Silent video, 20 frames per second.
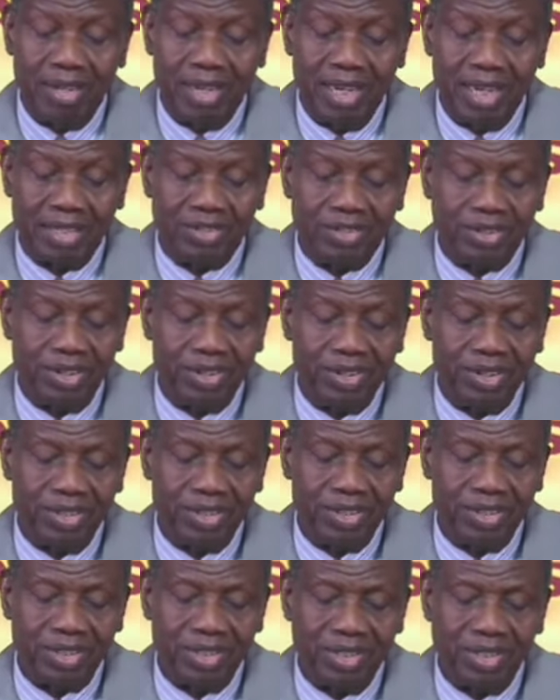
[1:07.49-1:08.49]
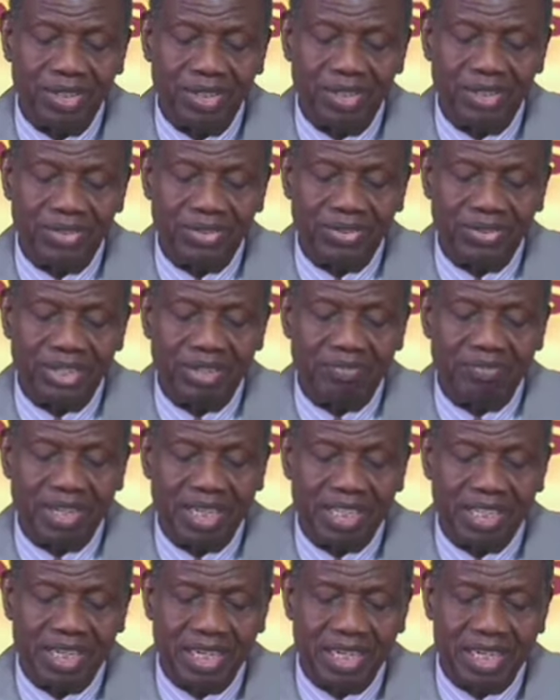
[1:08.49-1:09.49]
Exodus
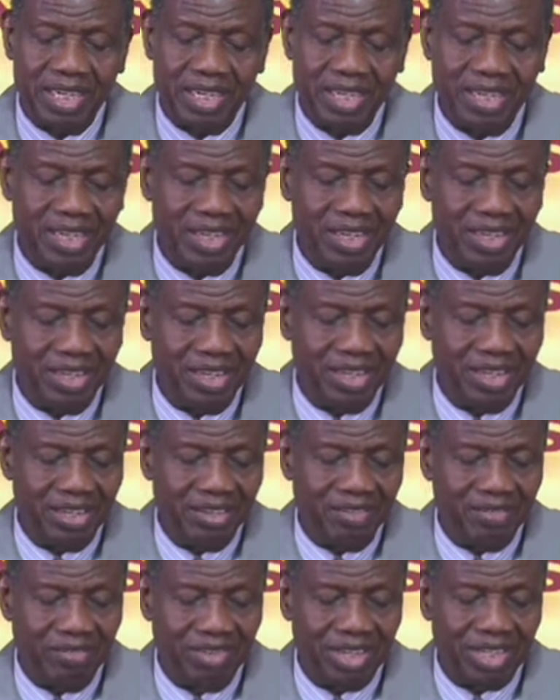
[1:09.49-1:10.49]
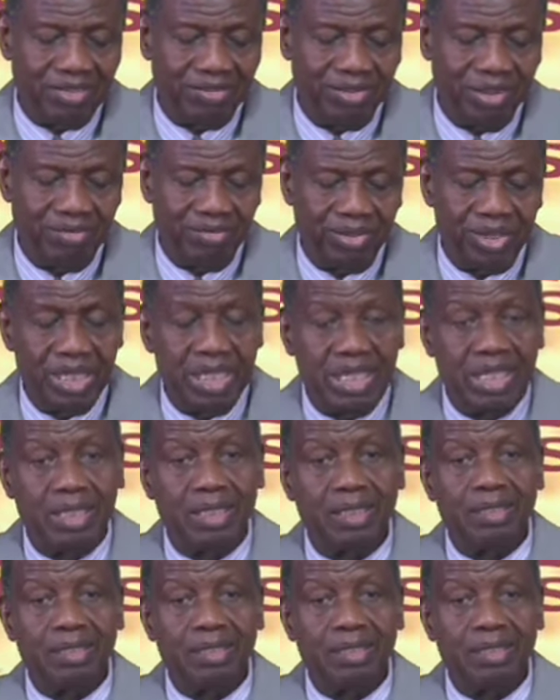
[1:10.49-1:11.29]
chapter 3, verse 15.